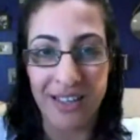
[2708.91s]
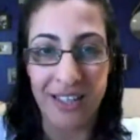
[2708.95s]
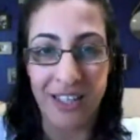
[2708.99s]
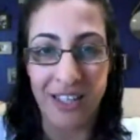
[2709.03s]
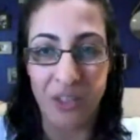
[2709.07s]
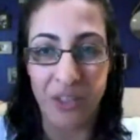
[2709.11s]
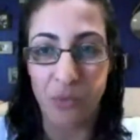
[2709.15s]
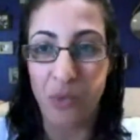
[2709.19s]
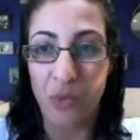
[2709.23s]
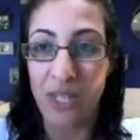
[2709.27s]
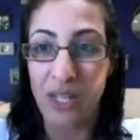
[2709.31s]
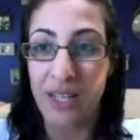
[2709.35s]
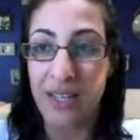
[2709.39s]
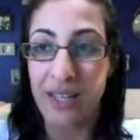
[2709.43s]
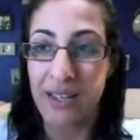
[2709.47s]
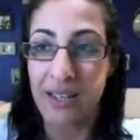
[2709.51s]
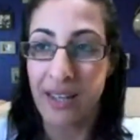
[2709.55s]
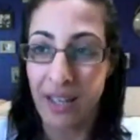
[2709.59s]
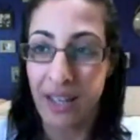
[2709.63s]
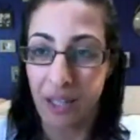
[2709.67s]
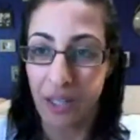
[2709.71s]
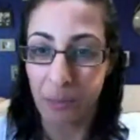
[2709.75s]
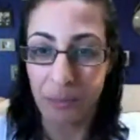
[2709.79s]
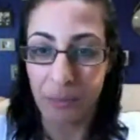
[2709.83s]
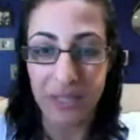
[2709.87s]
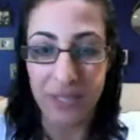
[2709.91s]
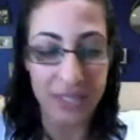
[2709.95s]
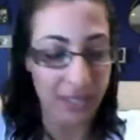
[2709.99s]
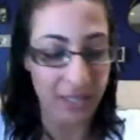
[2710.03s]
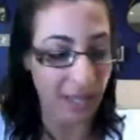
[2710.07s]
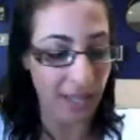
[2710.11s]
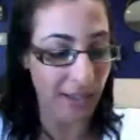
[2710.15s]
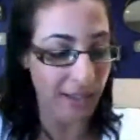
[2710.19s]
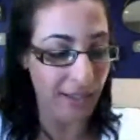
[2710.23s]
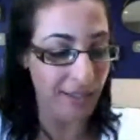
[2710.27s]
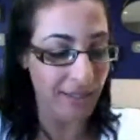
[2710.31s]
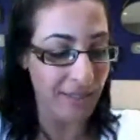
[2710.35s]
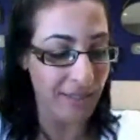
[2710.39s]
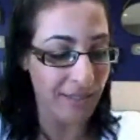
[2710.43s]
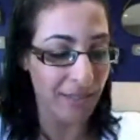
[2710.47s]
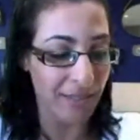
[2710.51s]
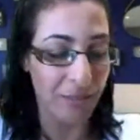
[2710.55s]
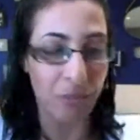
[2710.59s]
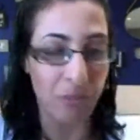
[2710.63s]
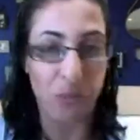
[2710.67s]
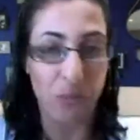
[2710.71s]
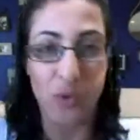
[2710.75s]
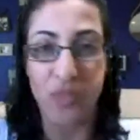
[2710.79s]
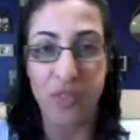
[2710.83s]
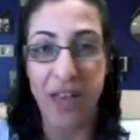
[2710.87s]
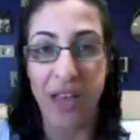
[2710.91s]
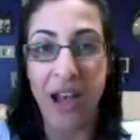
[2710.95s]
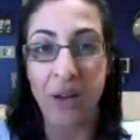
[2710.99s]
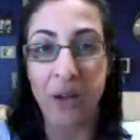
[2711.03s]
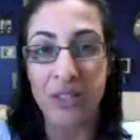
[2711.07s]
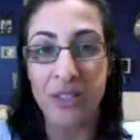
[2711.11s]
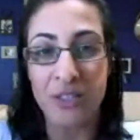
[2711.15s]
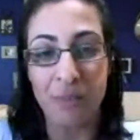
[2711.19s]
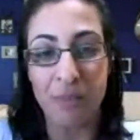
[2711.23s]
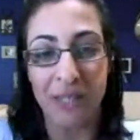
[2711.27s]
can really help these guys without